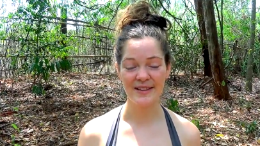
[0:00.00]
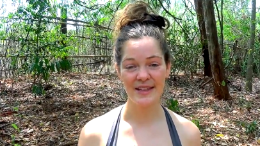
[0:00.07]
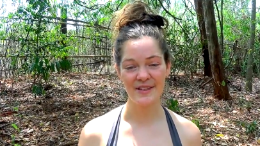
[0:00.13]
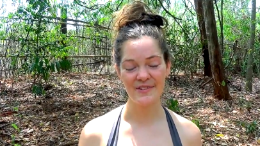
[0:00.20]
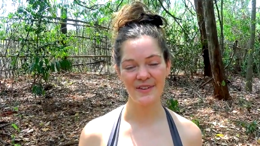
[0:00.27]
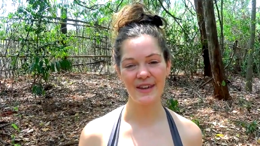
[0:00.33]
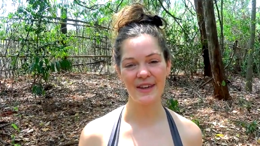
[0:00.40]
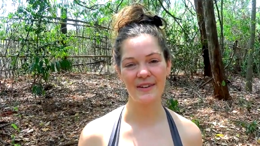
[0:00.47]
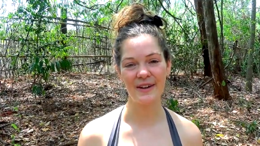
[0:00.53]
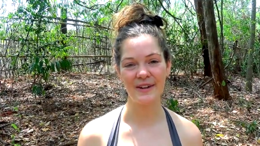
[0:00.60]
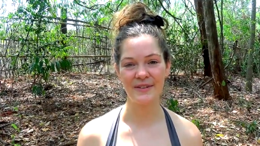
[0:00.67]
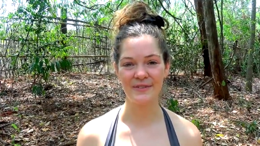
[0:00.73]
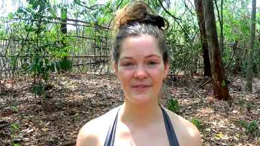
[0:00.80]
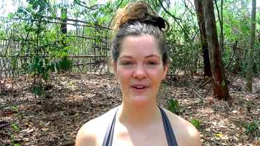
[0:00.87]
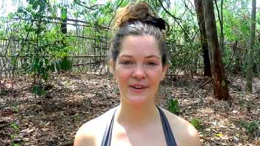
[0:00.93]
this video
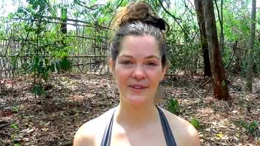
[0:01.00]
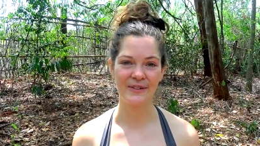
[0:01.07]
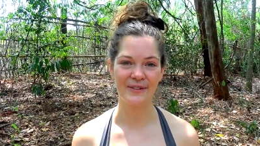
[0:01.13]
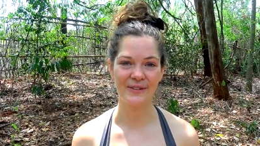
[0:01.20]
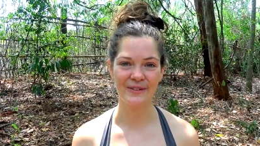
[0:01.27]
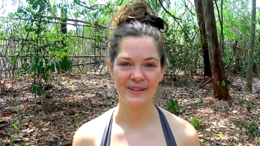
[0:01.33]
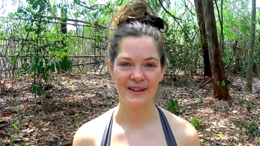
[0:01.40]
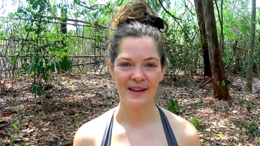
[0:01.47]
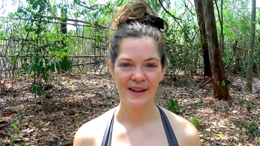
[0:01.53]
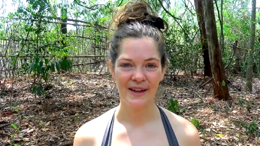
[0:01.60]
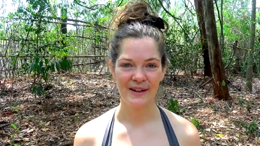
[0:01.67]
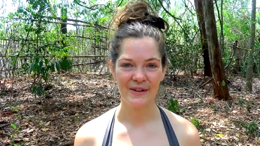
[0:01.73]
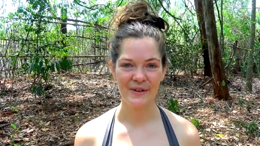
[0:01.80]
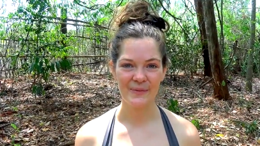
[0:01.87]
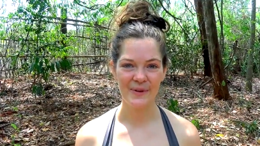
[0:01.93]
and the one on
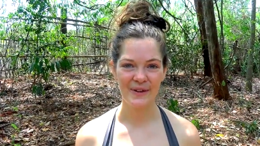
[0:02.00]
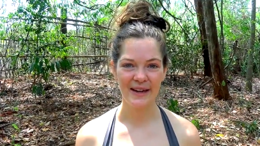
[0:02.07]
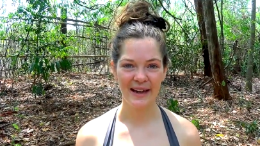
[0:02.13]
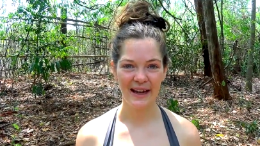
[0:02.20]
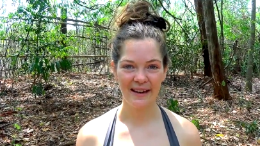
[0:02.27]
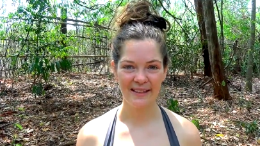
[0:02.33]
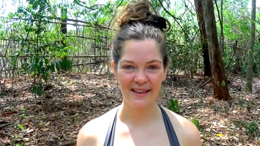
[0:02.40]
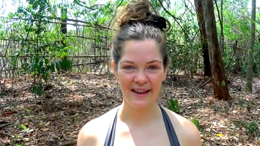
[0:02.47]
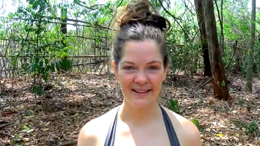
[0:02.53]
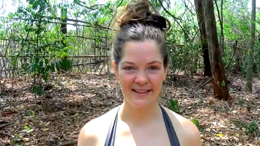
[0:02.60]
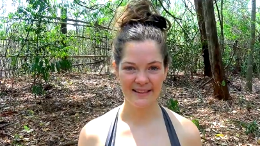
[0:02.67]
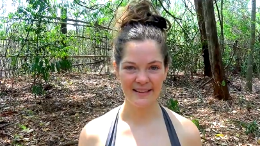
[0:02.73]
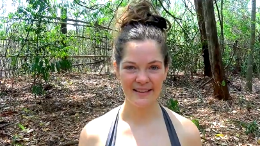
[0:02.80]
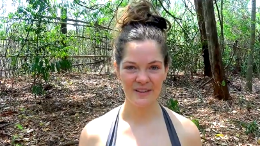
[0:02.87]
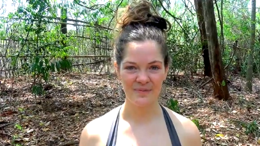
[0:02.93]
communicating as
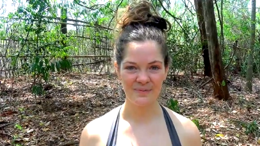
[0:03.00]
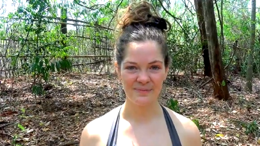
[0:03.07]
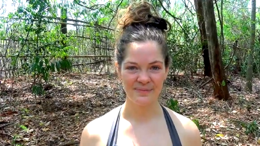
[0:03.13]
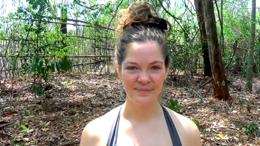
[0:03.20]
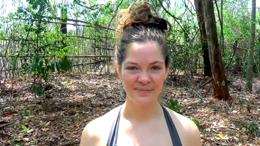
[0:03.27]
a team,